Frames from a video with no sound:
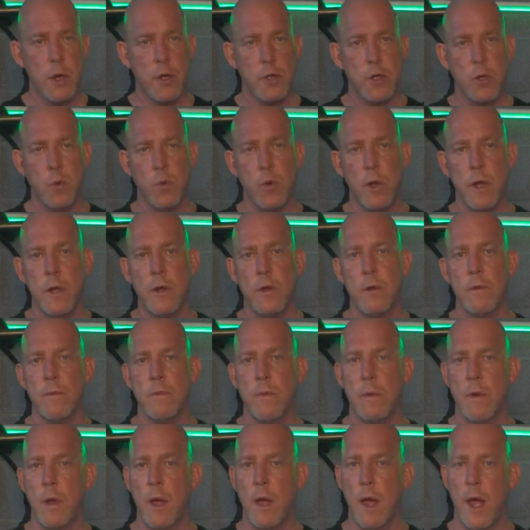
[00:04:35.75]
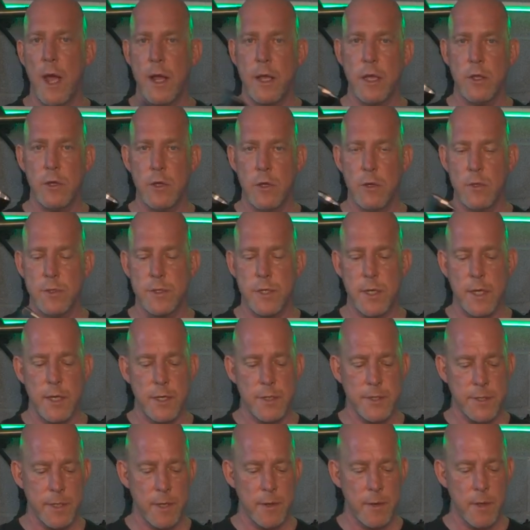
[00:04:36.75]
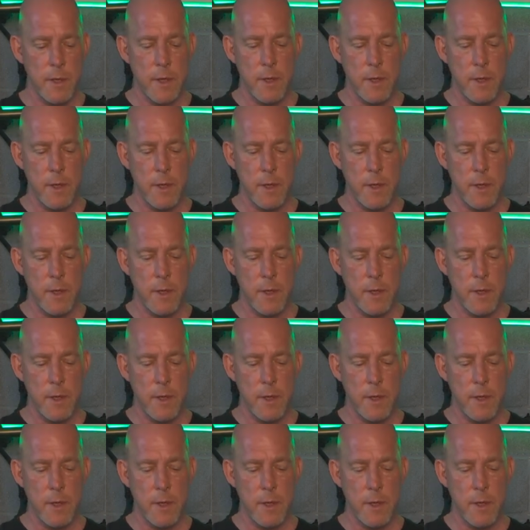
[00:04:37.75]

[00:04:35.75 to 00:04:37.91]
to where I can use this,